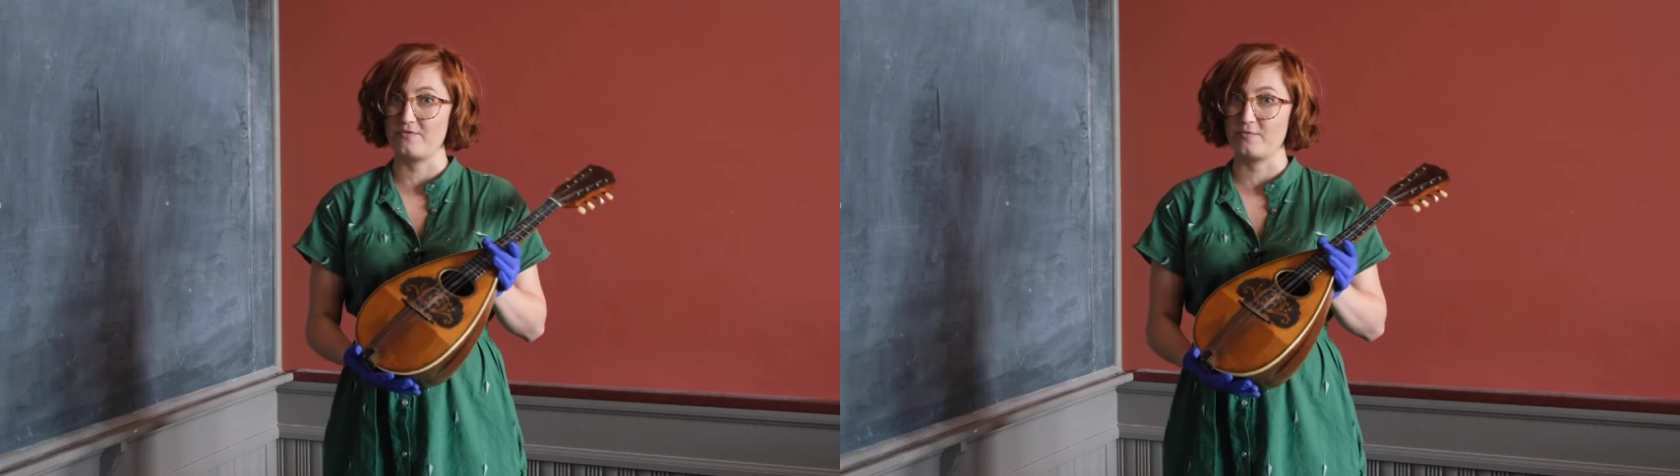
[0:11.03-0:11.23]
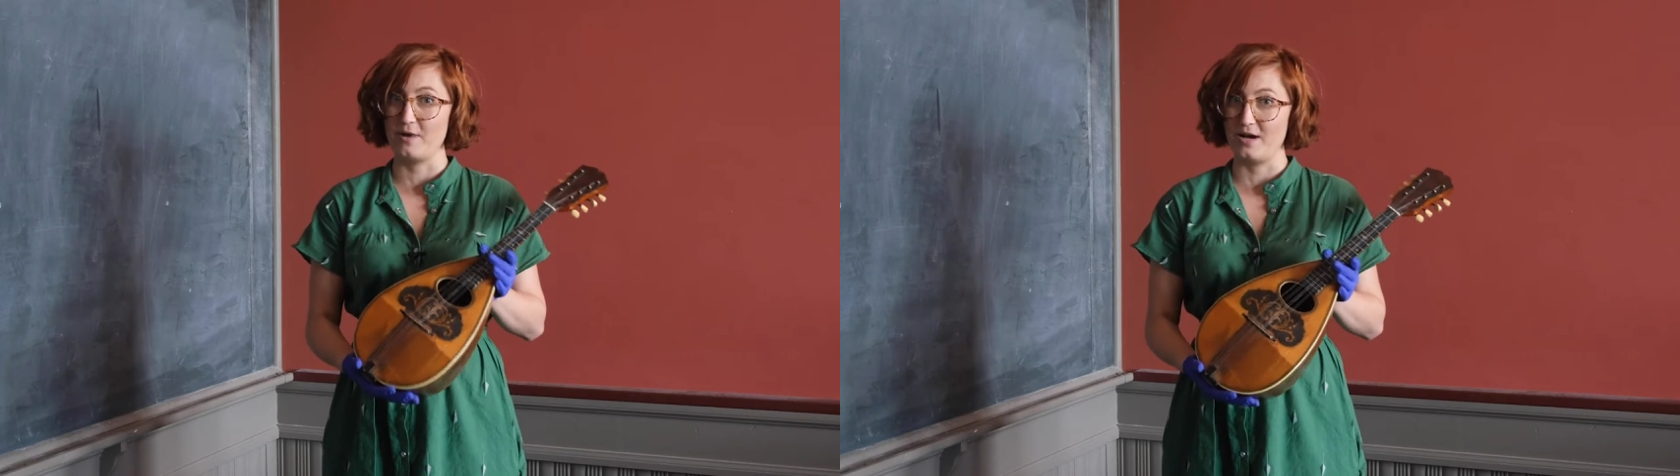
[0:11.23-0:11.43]

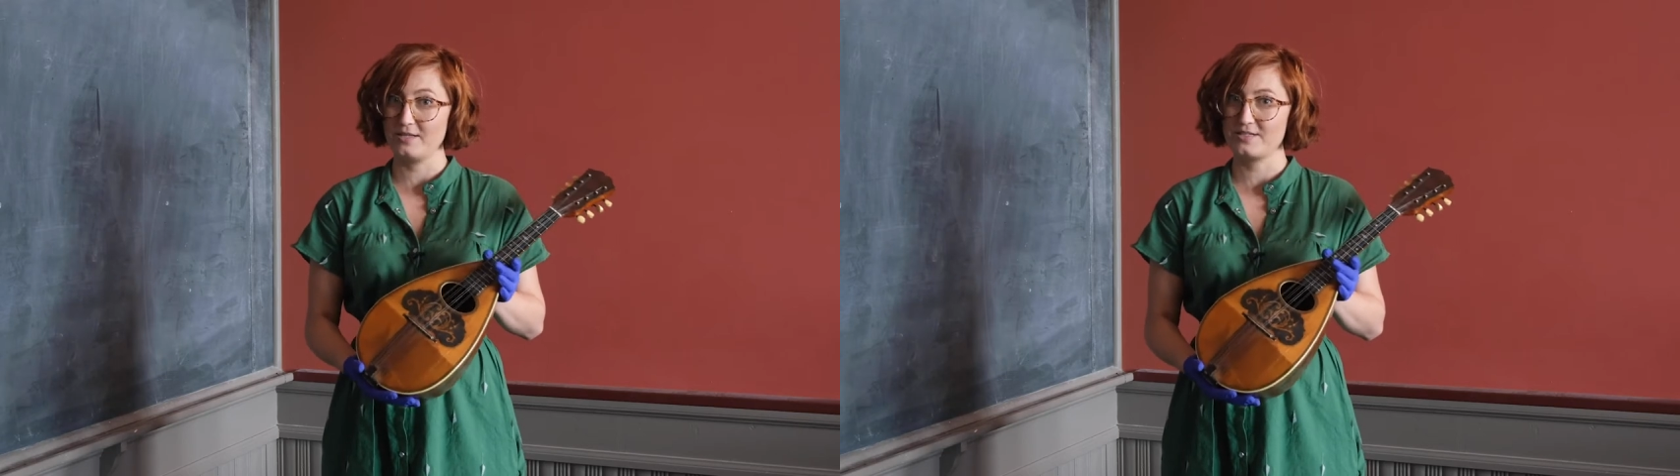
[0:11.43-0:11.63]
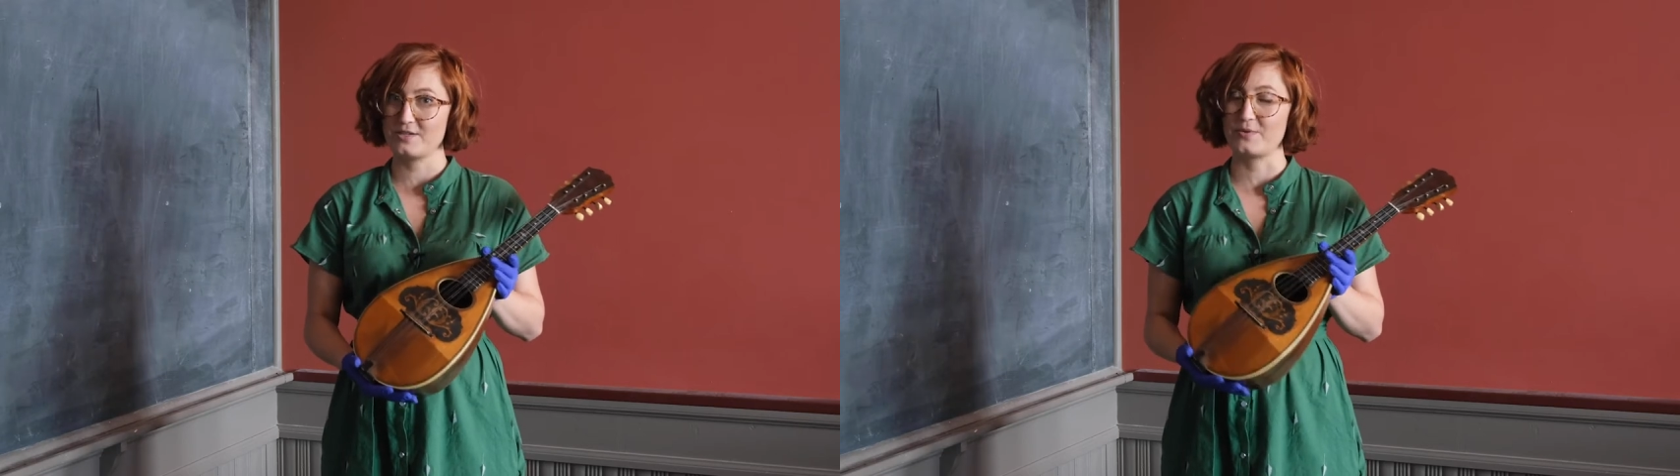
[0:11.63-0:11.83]

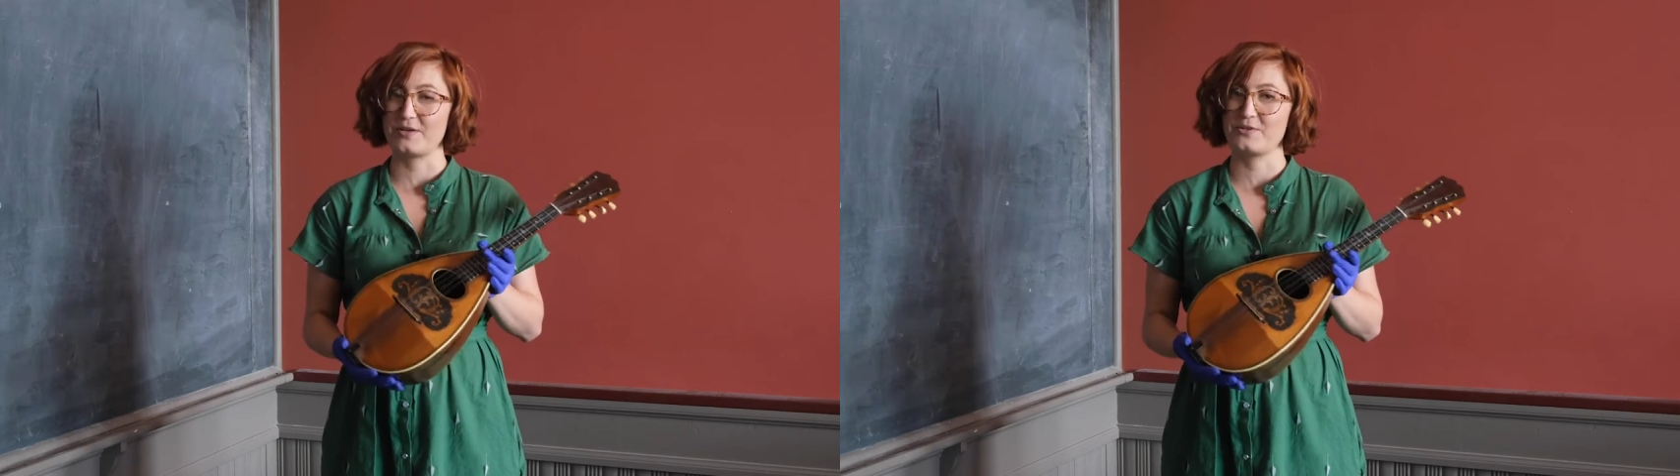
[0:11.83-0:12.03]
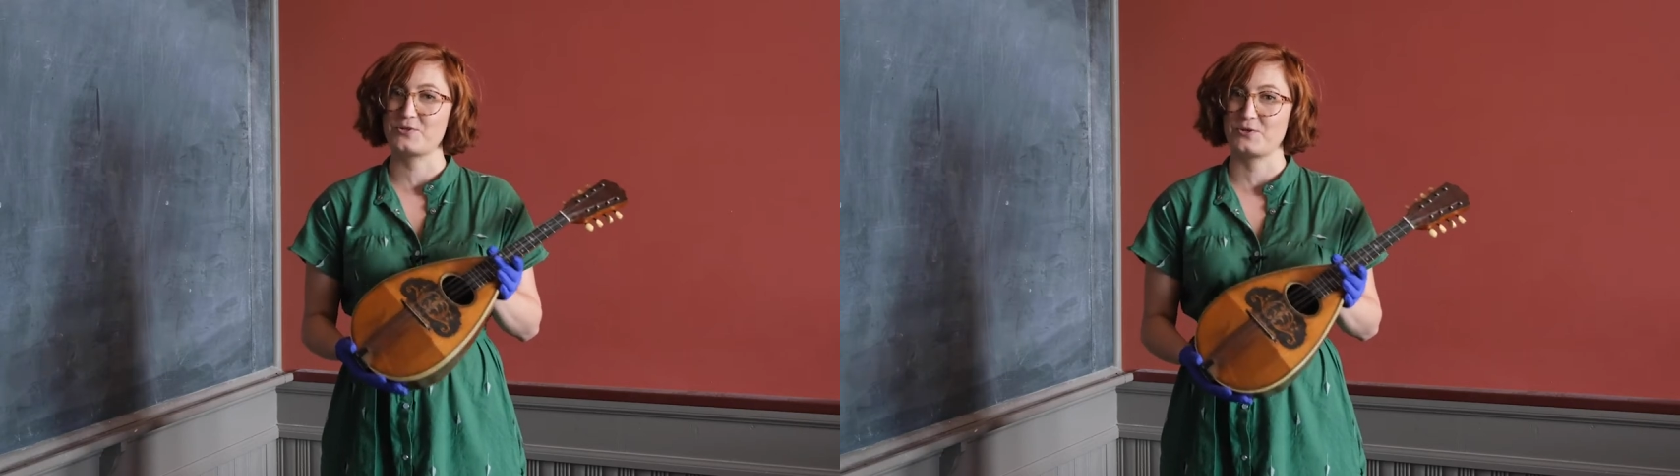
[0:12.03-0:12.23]
Vermont
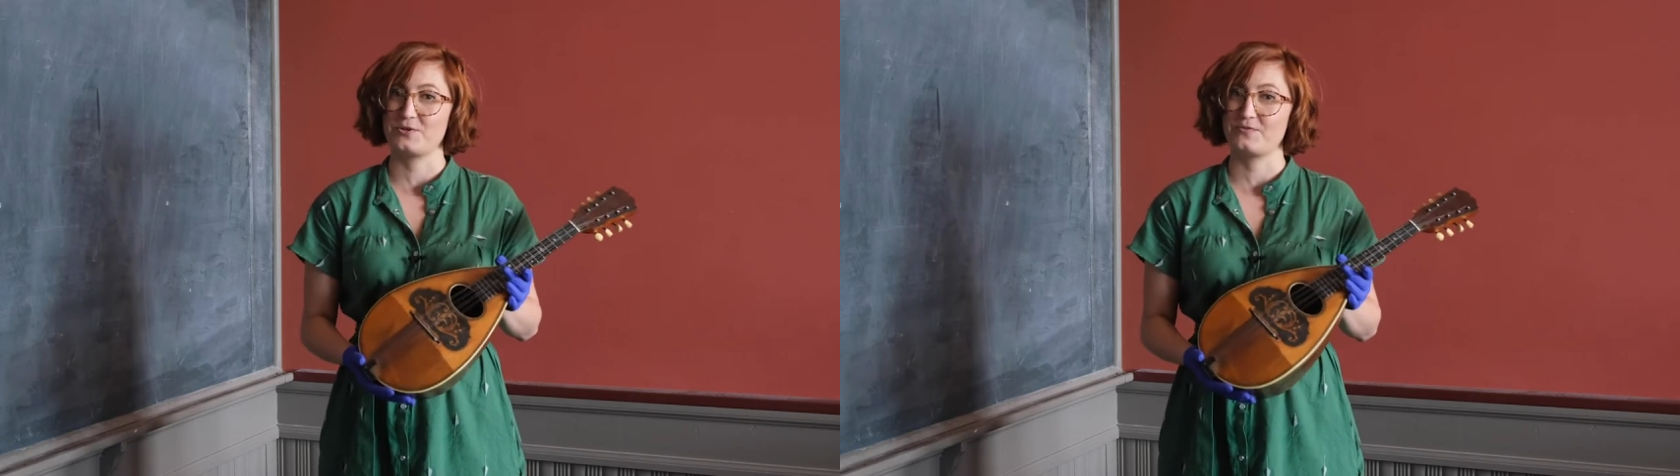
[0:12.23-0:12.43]
around the turn